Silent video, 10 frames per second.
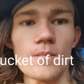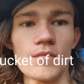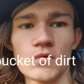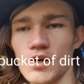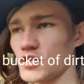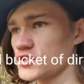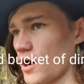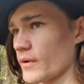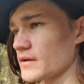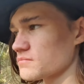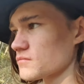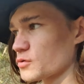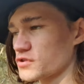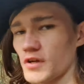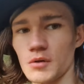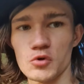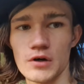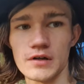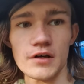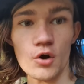I'm not going to show it. I'm just going to
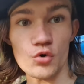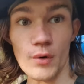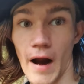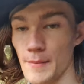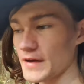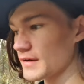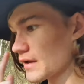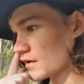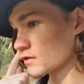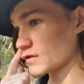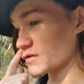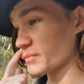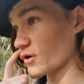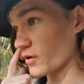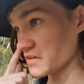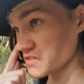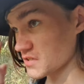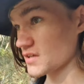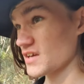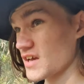quickly go grab it. Because let's be
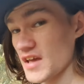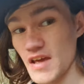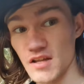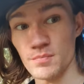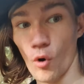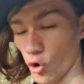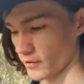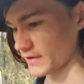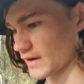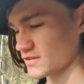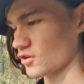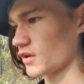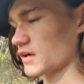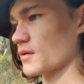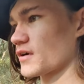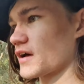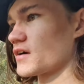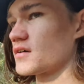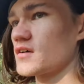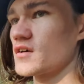honest, it's boring and it's not like I'm going
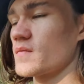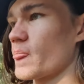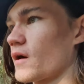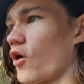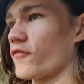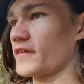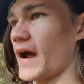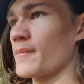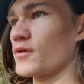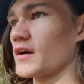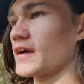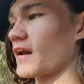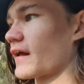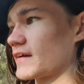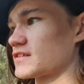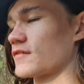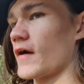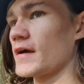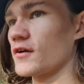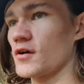to off camera get an
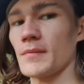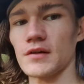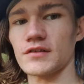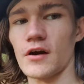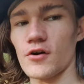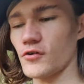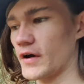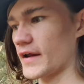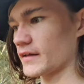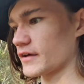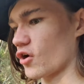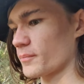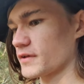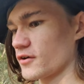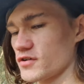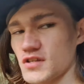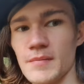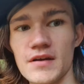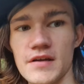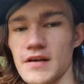excavator and military grade helicopter and
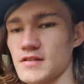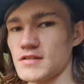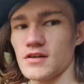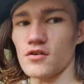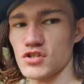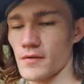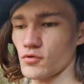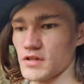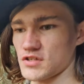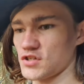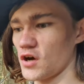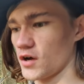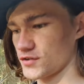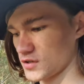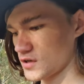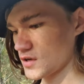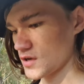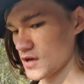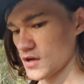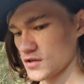some Indians to go shovel this dirt.
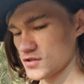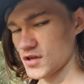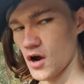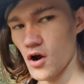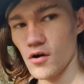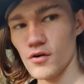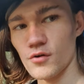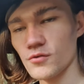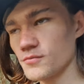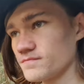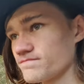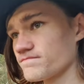So,